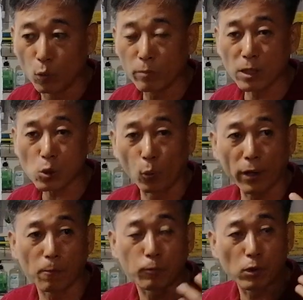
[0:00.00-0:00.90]
We must
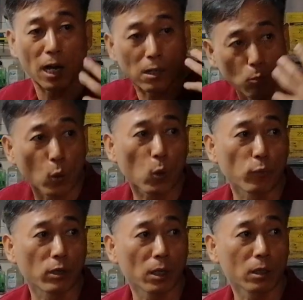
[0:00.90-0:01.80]
wear full armor
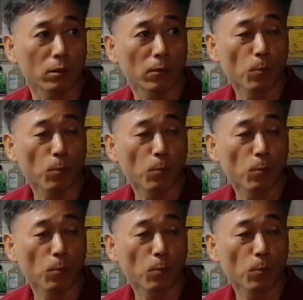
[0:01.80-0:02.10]
of God.